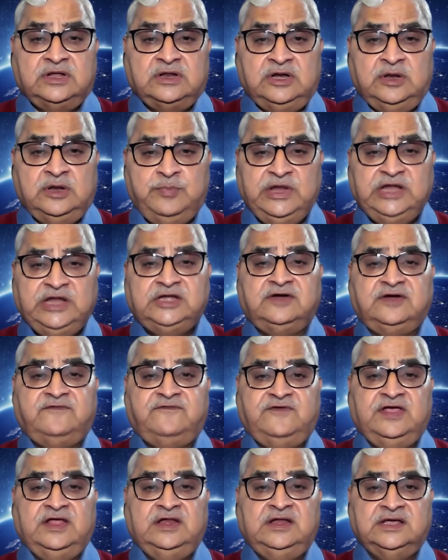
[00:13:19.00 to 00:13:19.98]
repeated
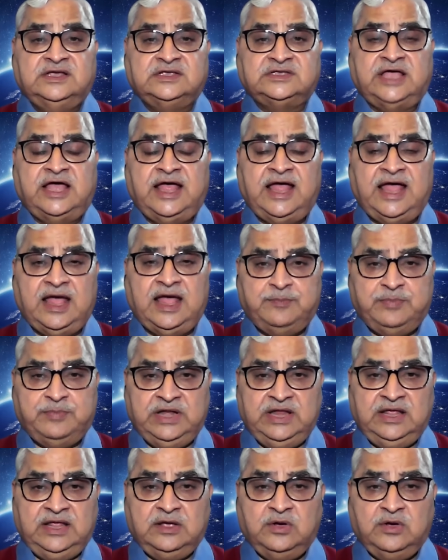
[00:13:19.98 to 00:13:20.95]
failures are
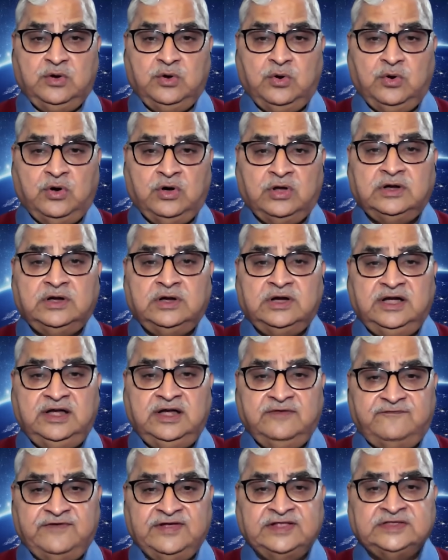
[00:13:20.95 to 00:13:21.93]
happening on
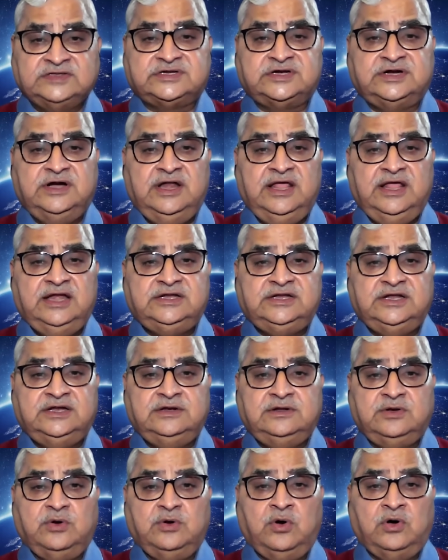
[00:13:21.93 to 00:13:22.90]

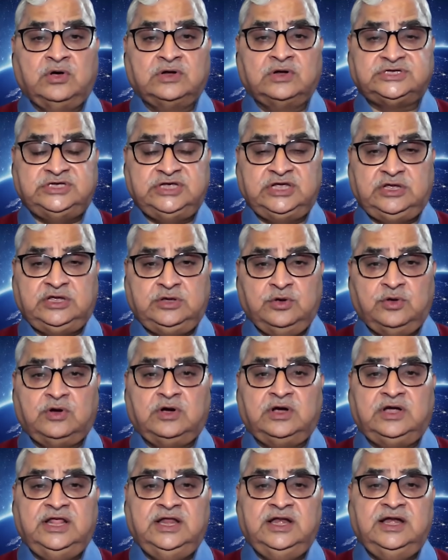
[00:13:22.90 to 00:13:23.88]
defense-related or
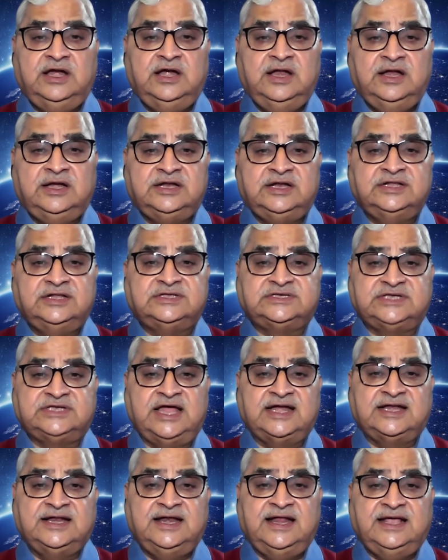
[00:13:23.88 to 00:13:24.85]
security-related
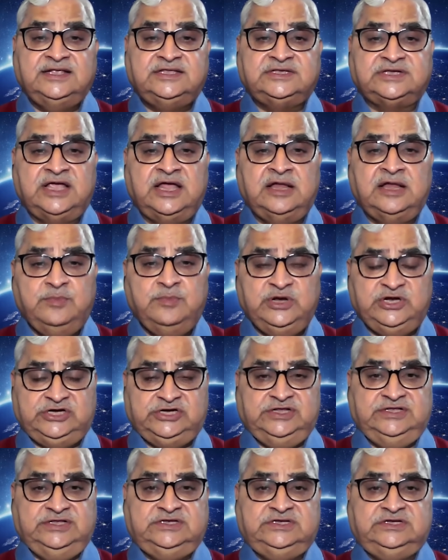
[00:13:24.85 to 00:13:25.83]
satellites and
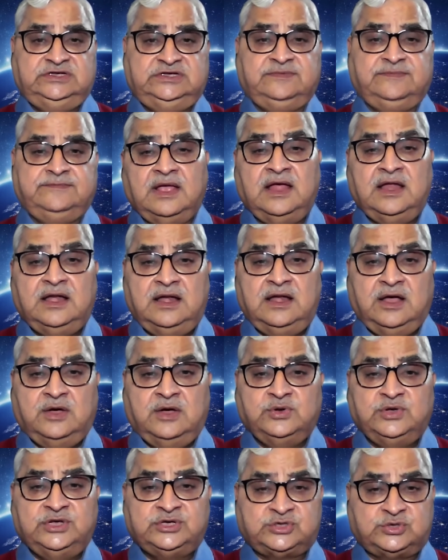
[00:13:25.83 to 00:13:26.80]
missions. And
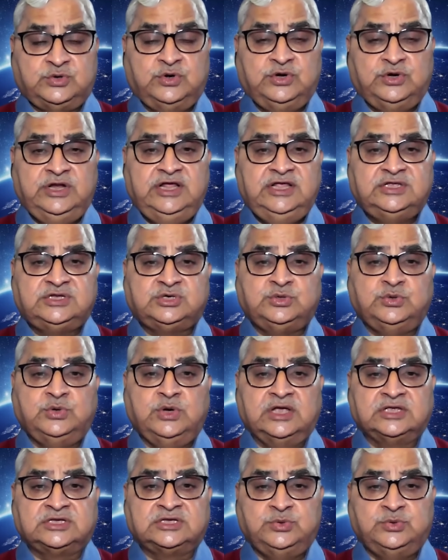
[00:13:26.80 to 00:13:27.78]
now ISRO needs to
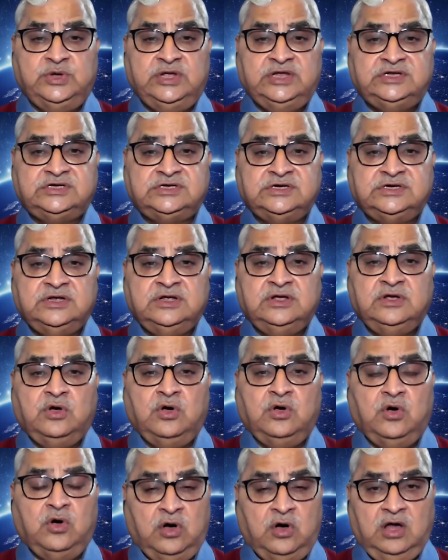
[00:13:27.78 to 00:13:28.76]
assuage
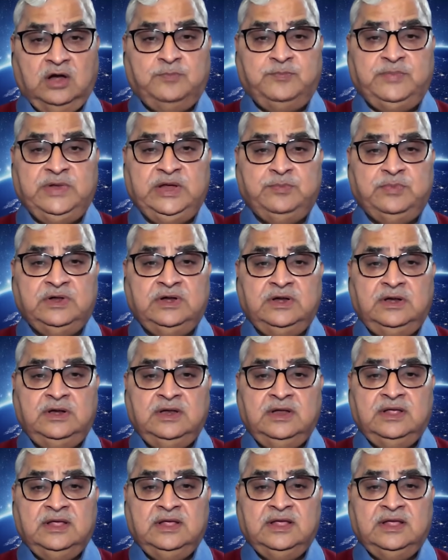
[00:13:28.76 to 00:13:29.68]
all people